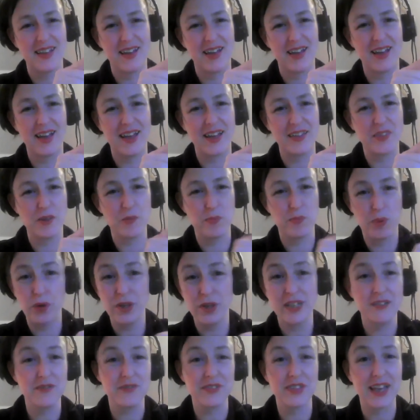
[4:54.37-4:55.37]
The
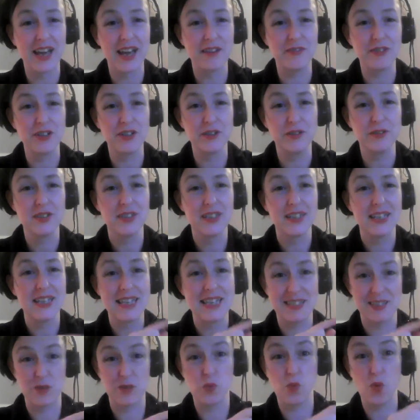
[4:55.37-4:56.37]
point of the arrow
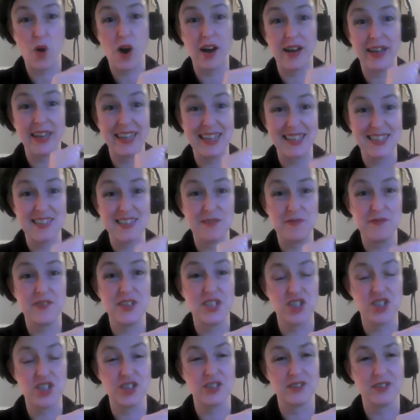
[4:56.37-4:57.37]
is the why, is the
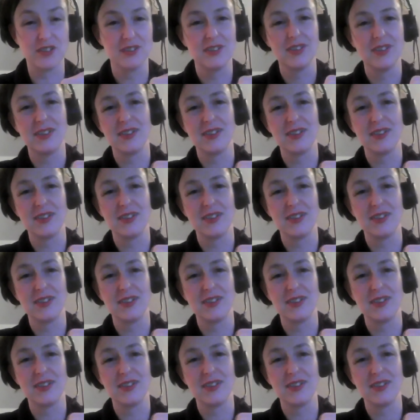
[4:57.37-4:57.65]
vision.